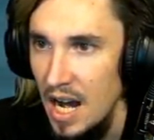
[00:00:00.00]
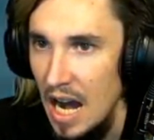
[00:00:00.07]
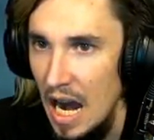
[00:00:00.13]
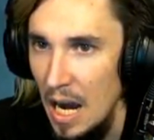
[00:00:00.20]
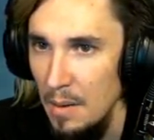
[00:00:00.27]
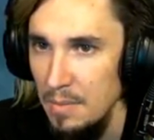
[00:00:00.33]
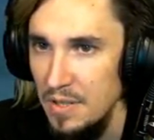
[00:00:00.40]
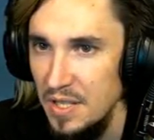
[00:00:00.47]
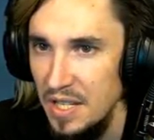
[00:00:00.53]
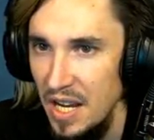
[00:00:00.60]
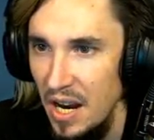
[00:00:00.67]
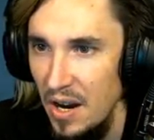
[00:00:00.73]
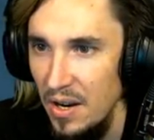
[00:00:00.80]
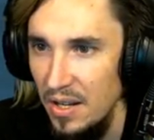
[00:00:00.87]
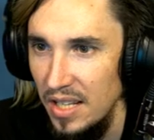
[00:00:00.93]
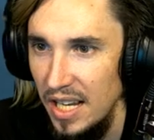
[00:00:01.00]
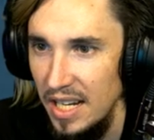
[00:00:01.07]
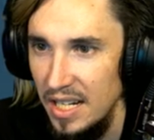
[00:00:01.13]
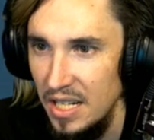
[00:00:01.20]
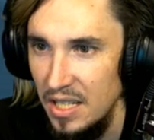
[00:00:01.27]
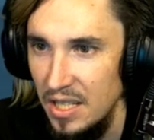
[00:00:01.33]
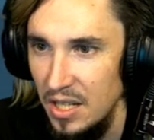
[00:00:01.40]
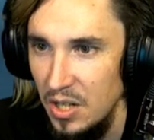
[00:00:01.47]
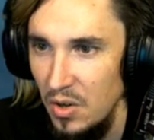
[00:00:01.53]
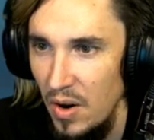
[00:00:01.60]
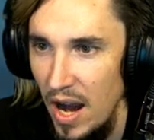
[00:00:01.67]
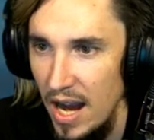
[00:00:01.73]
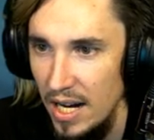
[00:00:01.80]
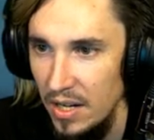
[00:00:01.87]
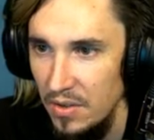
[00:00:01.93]
I'm scared like the
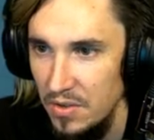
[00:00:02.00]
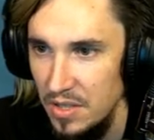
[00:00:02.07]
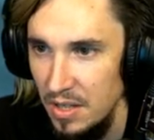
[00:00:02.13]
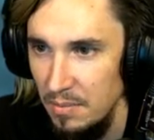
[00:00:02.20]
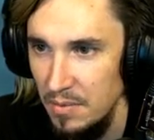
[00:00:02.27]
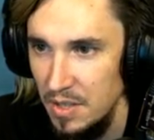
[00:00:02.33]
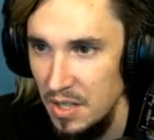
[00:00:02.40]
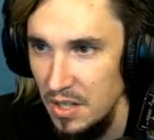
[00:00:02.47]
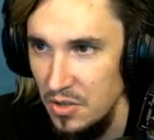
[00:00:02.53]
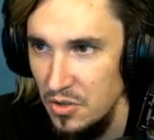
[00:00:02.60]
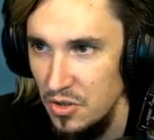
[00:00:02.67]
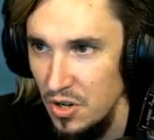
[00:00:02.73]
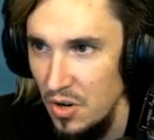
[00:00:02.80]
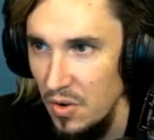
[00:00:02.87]
Kraken or something's gonna show